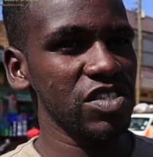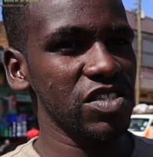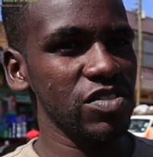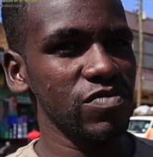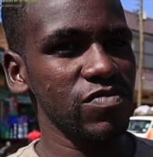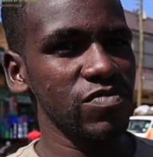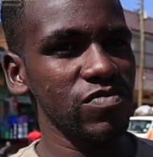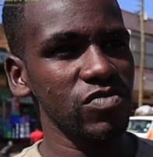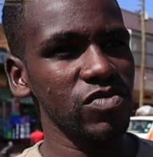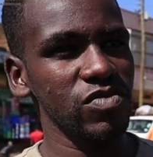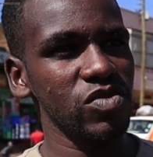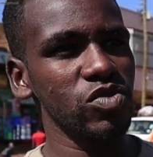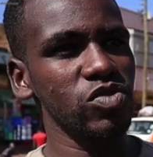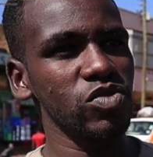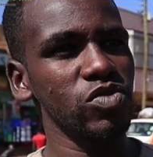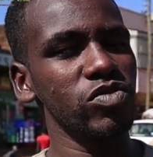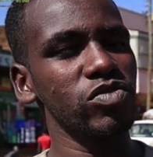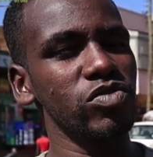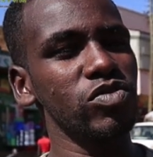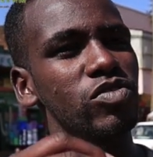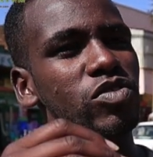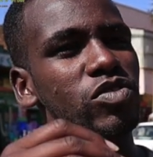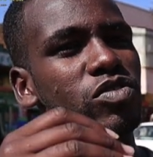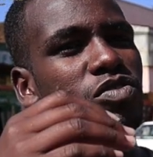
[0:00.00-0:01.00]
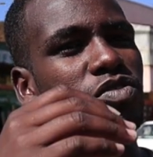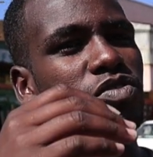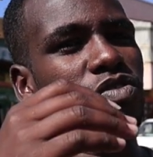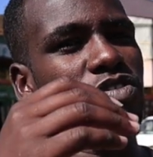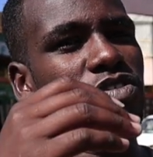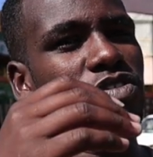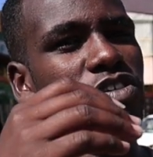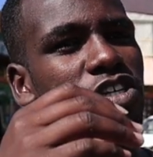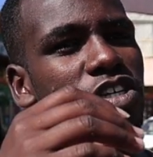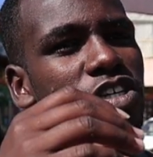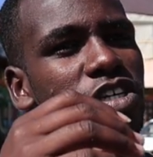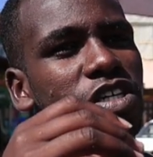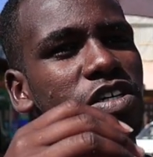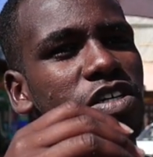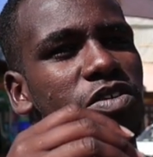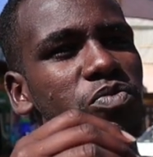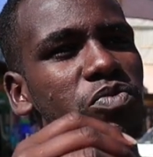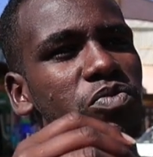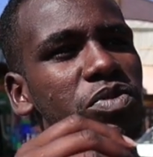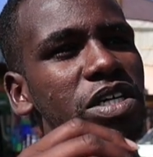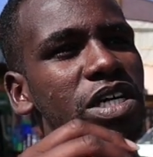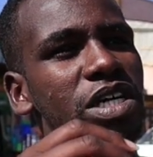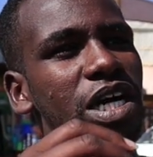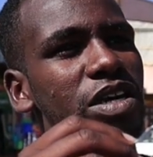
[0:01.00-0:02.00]
is. No, no, uh,
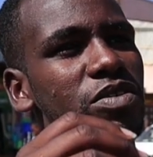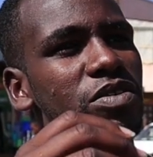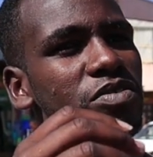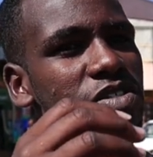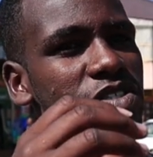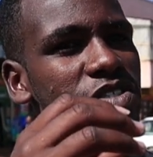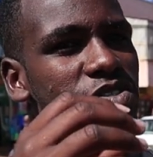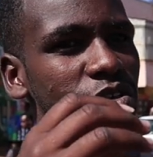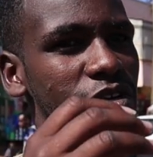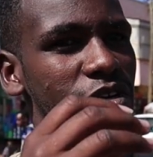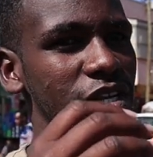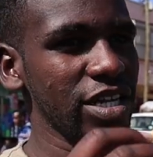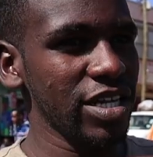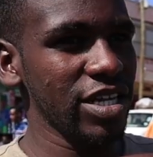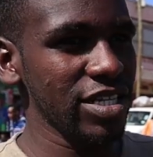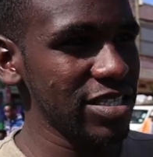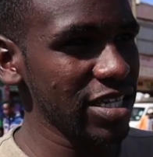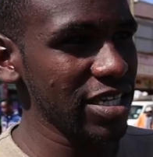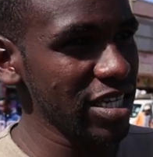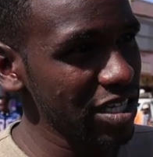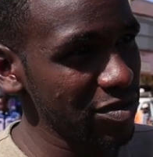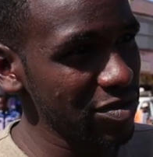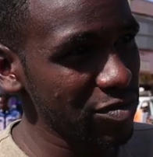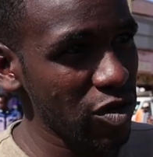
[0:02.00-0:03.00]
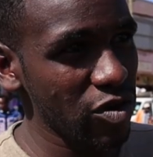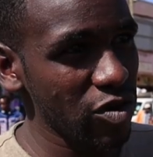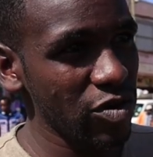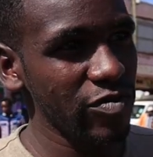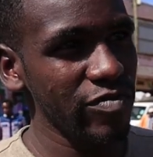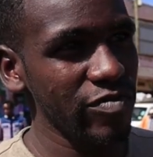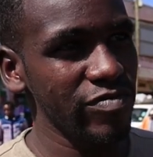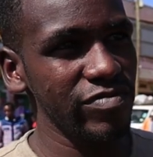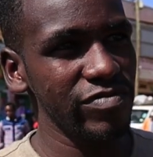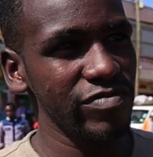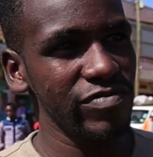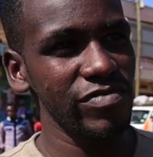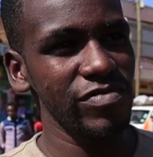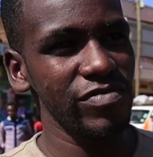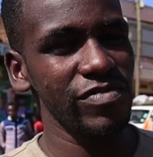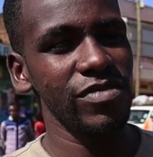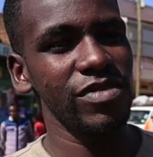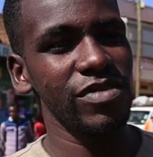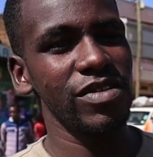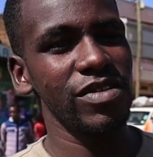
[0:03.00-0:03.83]
we cannot tolerate anymore mm-hmm.